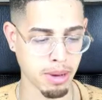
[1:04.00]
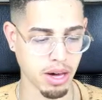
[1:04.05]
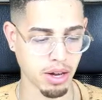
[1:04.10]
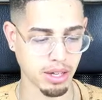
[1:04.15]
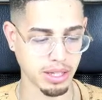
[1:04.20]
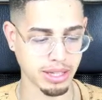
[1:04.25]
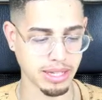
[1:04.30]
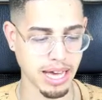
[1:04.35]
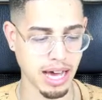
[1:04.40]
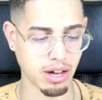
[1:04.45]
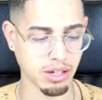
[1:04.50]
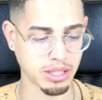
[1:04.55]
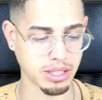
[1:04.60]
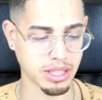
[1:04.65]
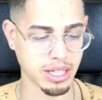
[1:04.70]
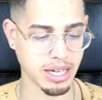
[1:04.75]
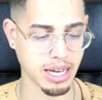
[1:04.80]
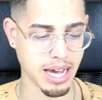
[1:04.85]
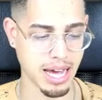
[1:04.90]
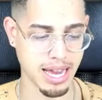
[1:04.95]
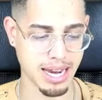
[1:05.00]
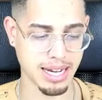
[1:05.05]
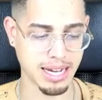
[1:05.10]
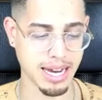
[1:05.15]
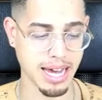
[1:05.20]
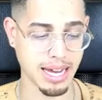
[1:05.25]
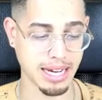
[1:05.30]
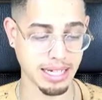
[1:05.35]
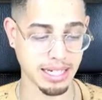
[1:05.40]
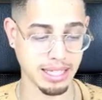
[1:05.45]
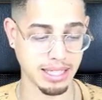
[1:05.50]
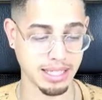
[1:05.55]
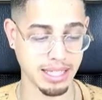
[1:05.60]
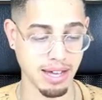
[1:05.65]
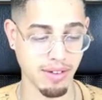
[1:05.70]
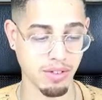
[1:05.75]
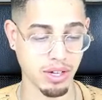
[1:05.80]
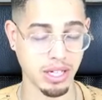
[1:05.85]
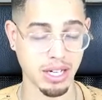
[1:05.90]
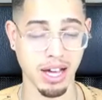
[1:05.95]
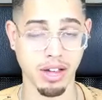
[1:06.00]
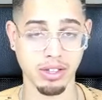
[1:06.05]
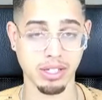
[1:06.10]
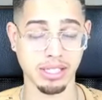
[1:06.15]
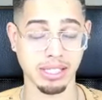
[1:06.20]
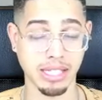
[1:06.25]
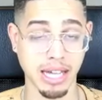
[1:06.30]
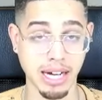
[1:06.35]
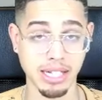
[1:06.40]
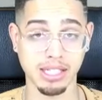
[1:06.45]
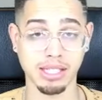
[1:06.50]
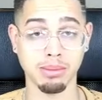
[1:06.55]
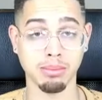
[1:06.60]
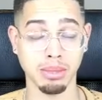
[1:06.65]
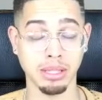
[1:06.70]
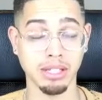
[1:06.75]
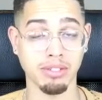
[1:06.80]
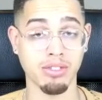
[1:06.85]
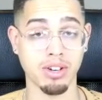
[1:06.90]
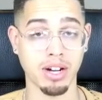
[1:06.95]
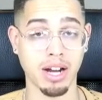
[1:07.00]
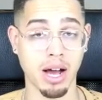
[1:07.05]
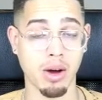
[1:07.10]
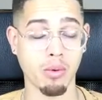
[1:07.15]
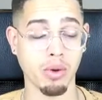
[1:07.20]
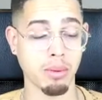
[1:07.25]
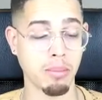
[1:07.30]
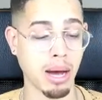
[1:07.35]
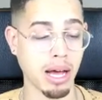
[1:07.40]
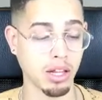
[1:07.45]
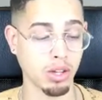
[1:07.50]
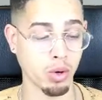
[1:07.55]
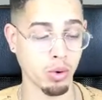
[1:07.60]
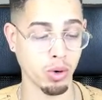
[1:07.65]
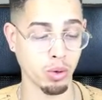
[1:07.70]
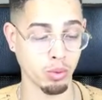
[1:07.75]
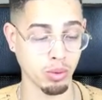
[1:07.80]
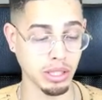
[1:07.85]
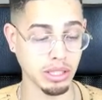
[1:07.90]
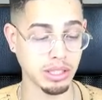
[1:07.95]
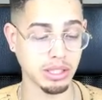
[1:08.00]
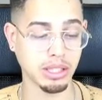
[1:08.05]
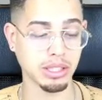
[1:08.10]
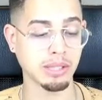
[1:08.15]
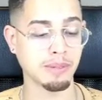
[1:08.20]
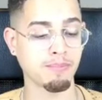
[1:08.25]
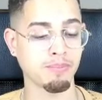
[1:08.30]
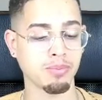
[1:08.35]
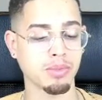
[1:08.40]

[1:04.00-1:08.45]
about $1,097. Now this is actually, believe it or not, one of my lower weeks.